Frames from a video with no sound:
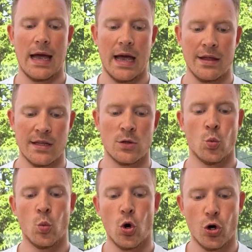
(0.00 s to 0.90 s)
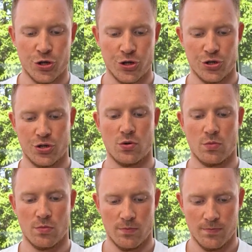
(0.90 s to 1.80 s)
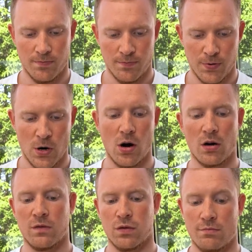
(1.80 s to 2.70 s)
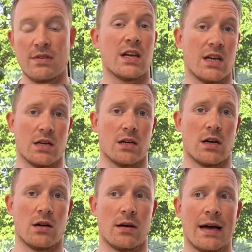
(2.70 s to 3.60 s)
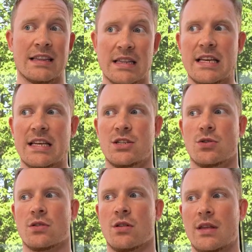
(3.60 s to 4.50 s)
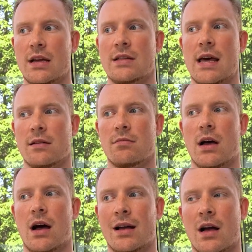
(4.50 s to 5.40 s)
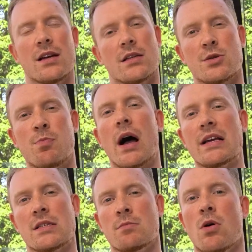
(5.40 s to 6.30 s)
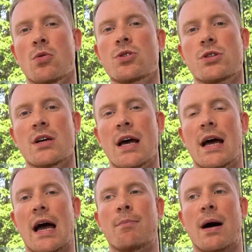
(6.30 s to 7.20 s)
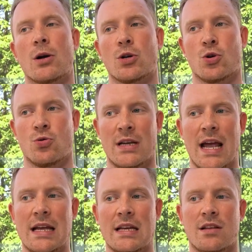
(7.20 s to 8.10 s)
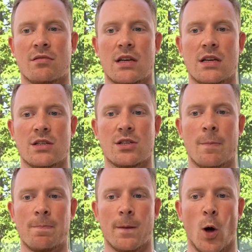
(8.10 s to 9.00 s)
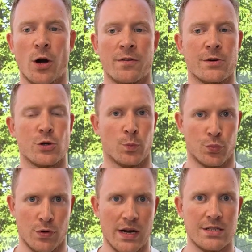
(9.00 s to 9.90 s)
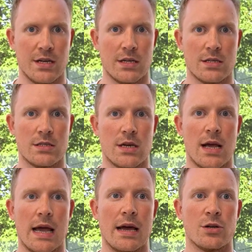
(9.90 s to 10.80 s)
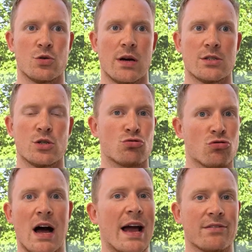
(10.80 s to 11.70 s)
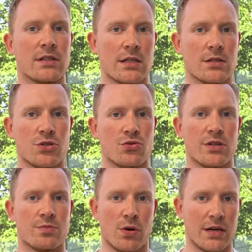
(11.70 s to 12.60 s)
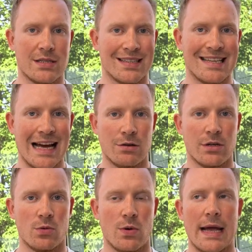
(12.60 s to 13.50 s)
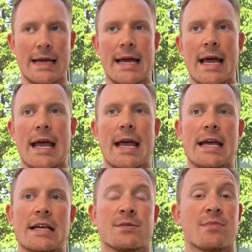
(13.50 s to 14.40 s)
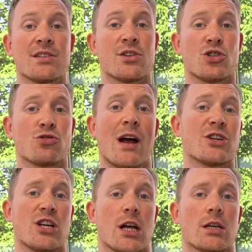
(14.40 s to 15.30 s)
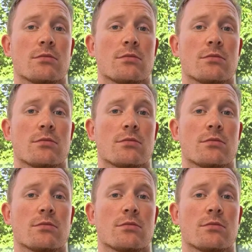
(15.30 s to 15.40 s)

And then the worst part for me, at least, or the thing that I kind of despise the most about creating these artificial pricings and trying to drive the industry's pricing down in a way, is message trashing.